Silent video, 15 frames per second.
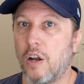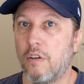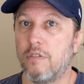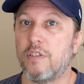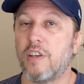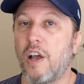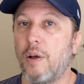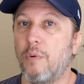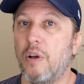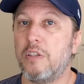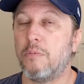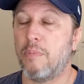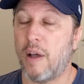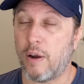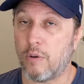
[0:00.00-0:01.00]
of sideways
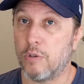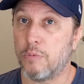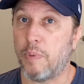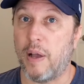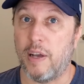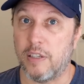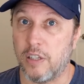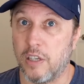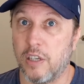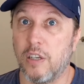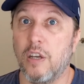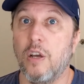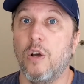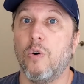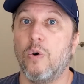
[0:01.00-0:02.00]
and backwards passing,
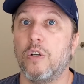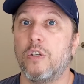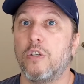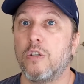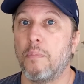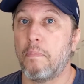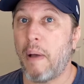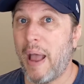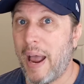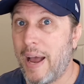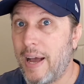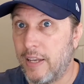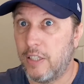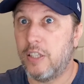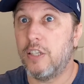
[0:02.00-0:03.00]
which
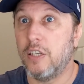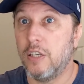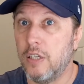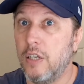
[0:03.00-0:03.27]
pads